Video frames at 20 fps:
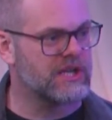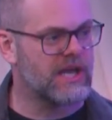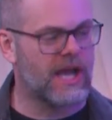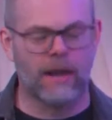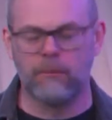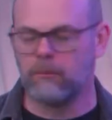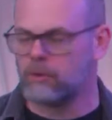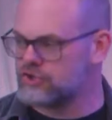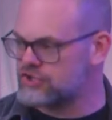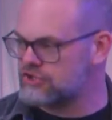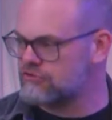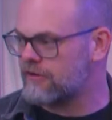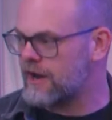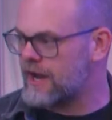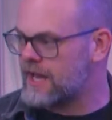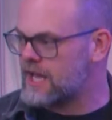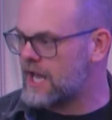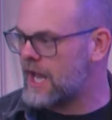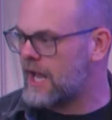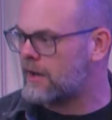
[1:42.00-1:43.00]
and what's
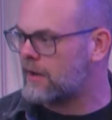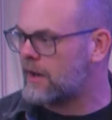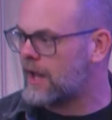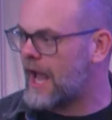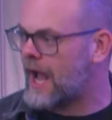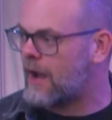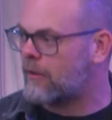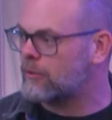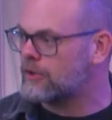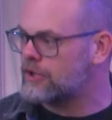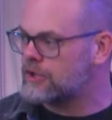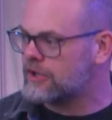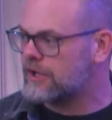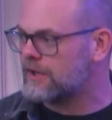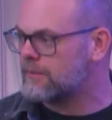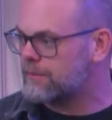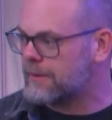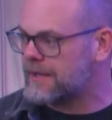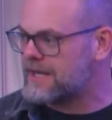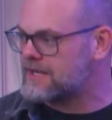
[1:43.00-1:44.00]
great and how you
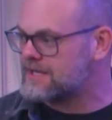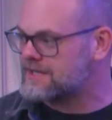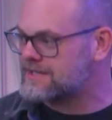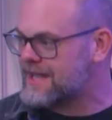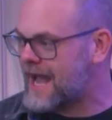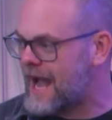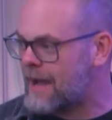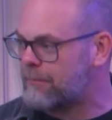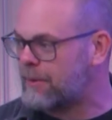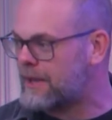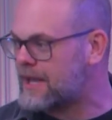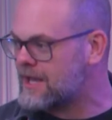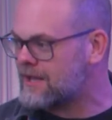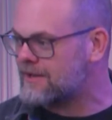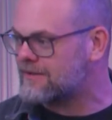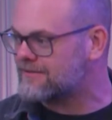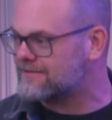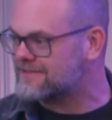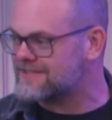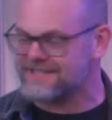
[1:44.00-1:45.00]
can be happy
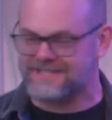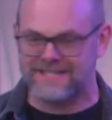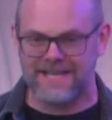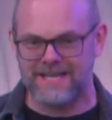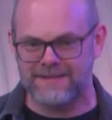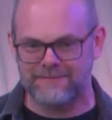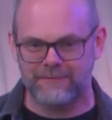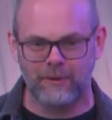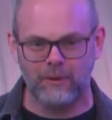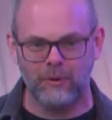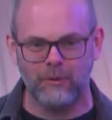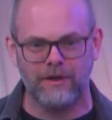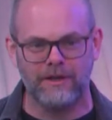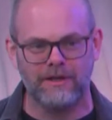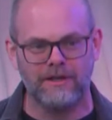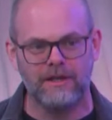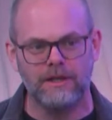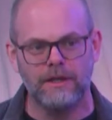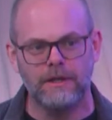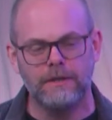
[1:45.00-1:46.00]
and successful. And,
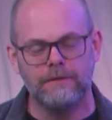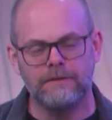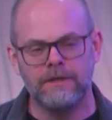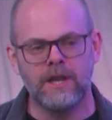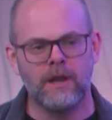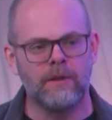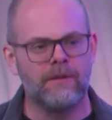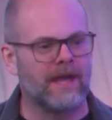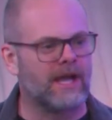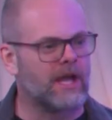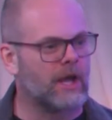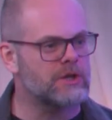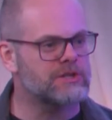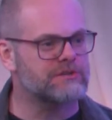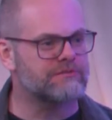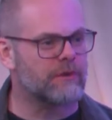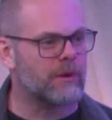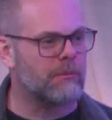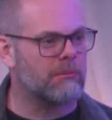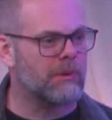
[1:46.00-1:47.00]
that goes
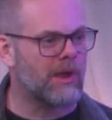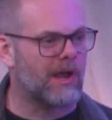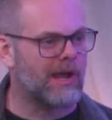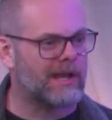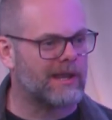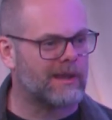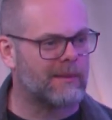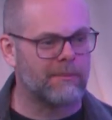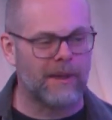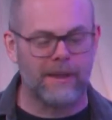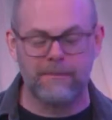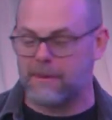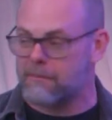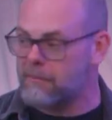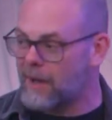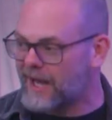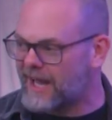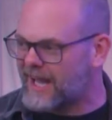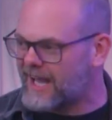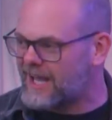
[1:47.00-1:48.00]
from like maybe
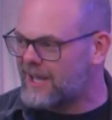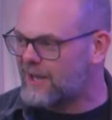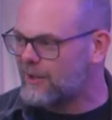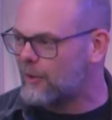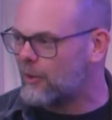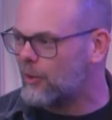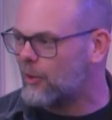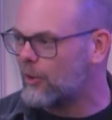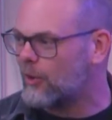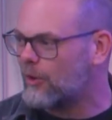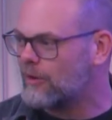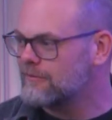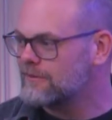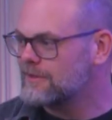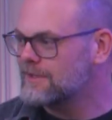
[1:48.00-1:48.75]
money or,